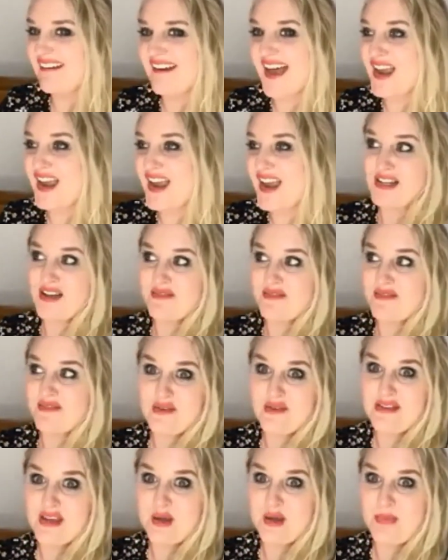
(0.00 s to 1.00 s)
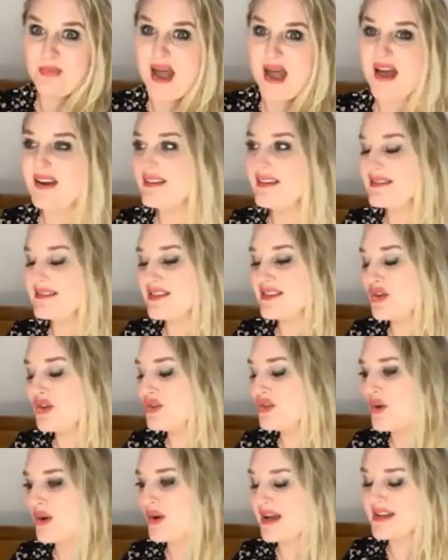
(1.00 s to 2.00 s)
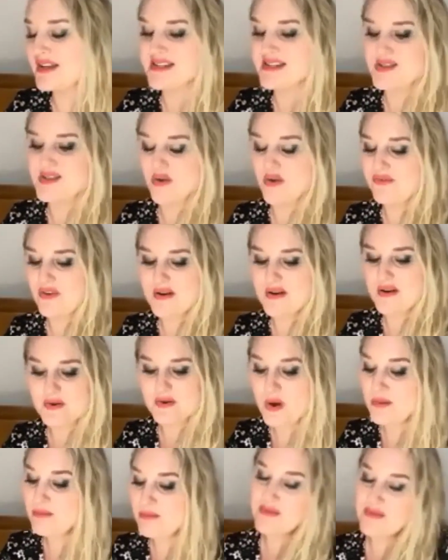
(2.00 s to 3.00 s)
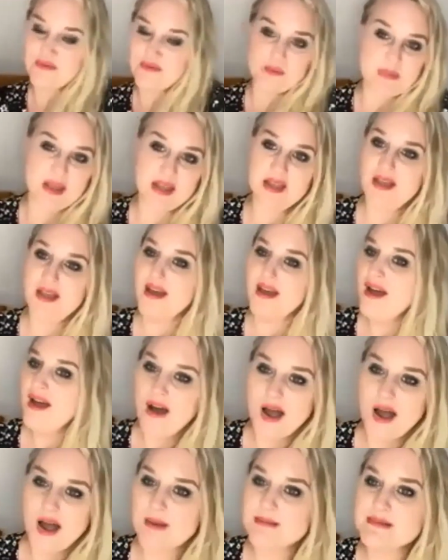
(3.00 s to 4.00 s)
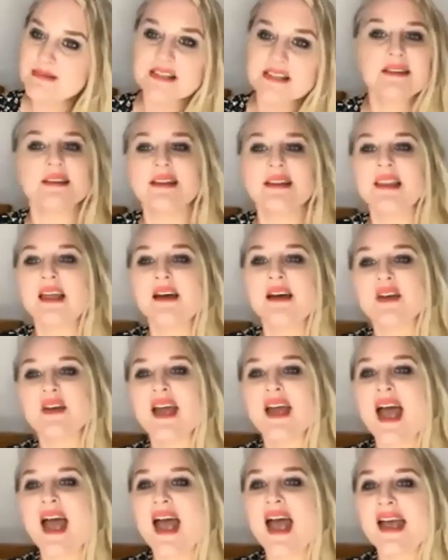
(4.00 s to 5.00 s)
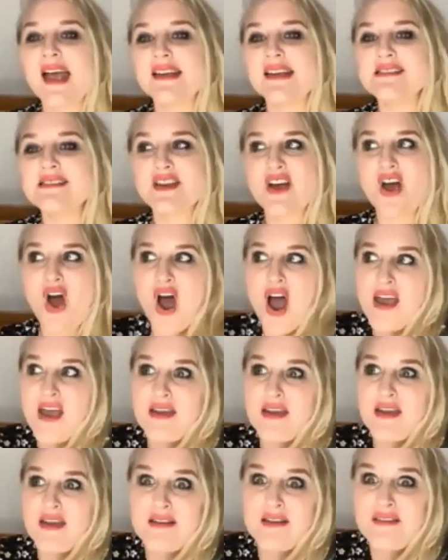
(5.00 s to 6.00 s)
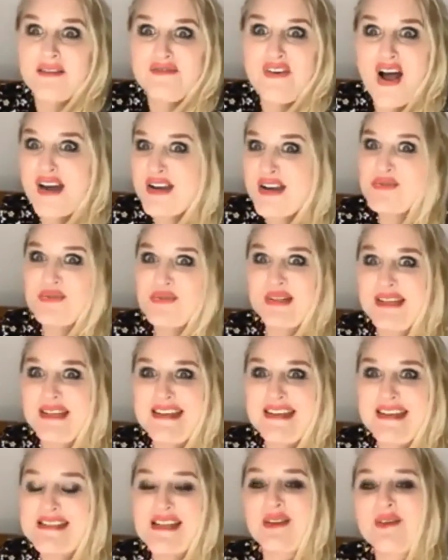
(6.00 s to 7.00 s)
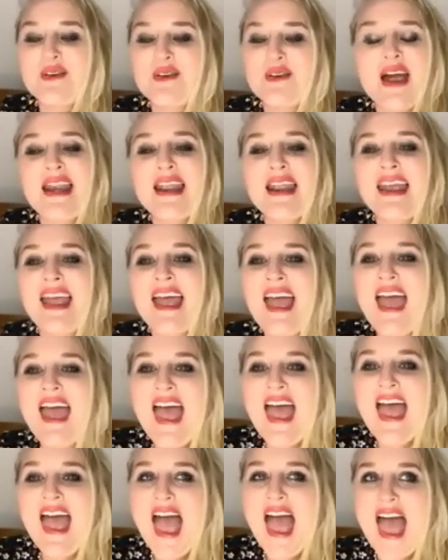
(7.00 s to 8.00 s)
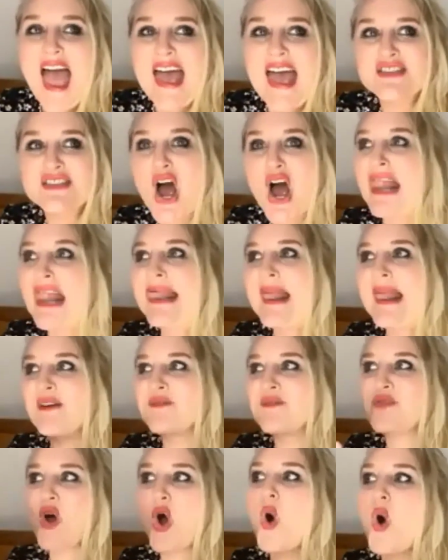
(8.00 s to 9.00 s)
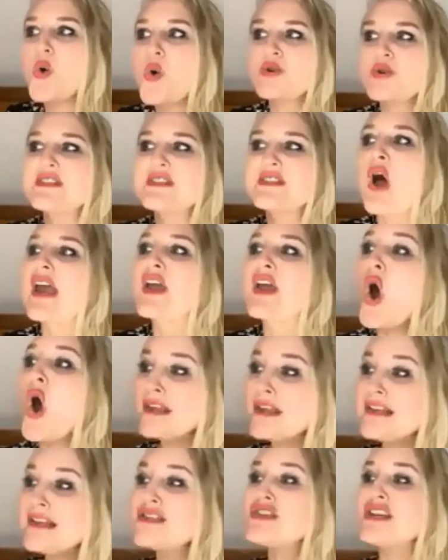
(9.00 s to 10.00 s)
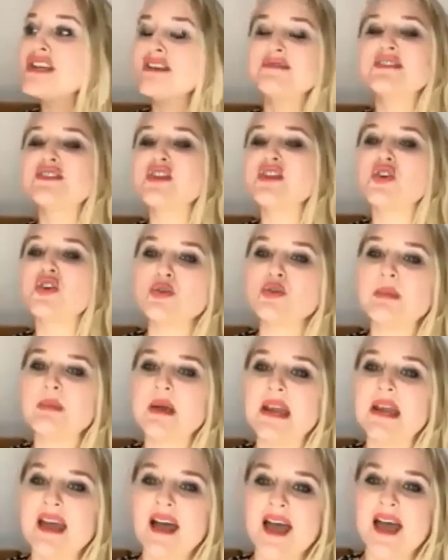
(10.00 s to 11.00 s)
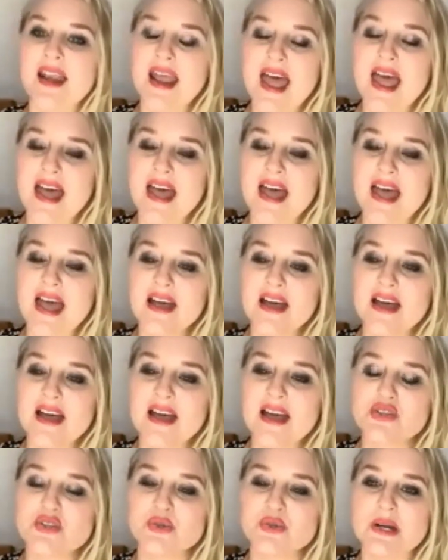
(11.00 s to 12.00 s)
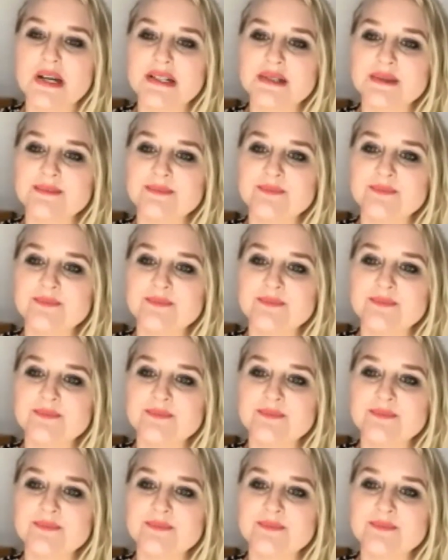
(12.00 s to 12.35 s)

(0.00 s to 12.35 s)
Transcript: and I love everything about it. You know, it's not for everyone, but for me, I absolutely love it. And I find it really exhilarating. And I love the whole psychology of social media and how to,